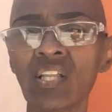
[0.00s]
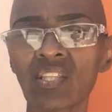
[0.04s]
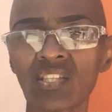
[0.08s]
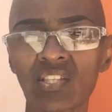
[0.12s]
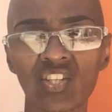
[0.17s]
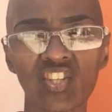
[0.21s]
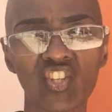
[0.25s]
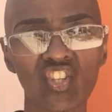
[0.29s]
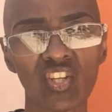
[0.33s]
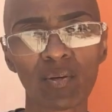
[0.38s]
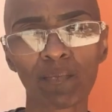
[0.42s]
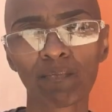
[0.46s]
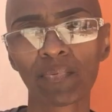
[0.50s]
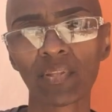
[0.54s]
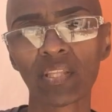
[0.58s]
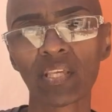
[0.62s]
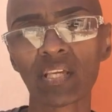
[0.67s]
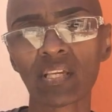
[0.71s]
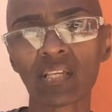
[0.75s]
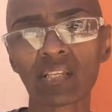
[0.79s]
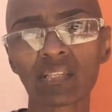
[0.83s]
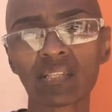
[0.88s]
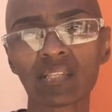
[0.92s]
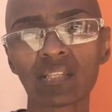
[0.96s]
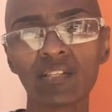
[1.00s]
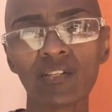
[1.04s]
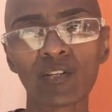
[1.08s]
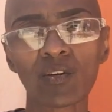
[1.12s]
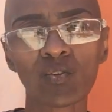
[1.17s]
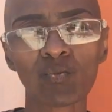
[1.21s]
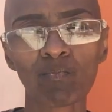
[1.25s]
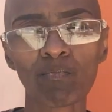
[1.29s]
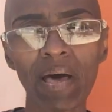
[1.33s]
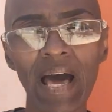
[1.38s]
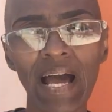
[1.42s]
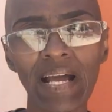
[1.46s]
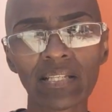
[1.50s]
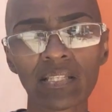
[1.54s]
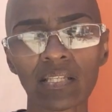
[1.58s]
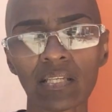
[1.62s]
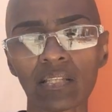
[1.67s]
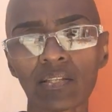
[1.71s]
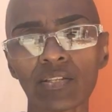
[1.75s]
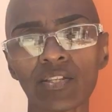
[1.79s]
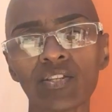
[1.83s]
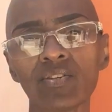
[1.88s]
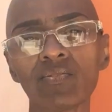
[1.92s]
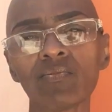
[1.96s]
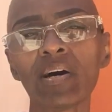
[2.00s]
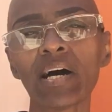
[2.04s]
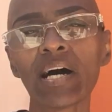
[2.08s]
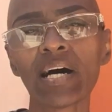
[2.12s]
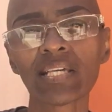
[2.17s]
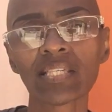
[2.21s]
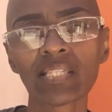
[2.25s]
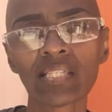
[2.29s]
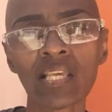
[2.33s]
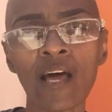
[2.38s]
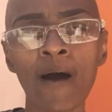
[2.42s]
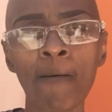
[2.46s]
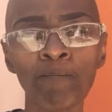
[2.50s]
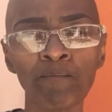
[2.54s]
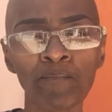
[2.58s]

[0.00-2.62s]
to ship things, you know, back to the US.